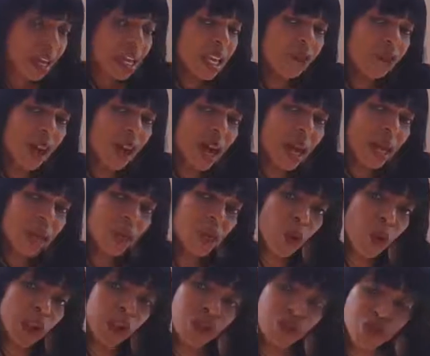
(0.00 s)
If I am
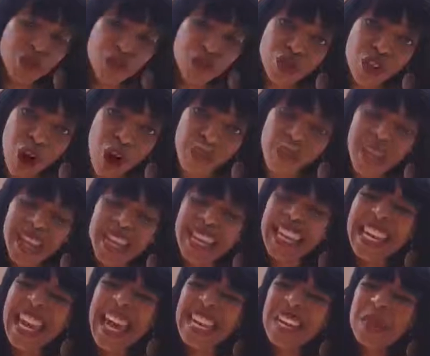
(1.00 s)
going to stop,
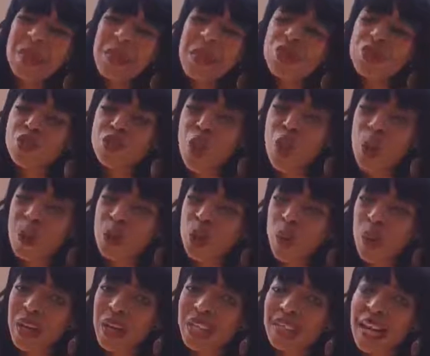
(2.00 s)
then let me stop
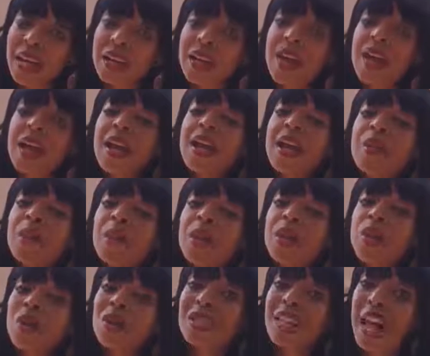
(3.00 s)
doing that
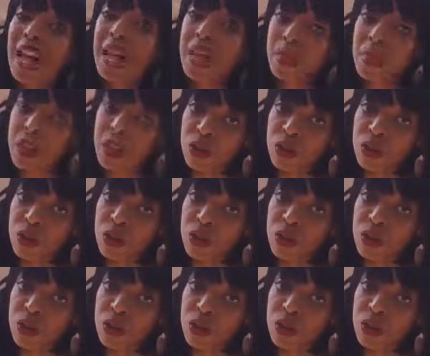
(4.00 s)
because I am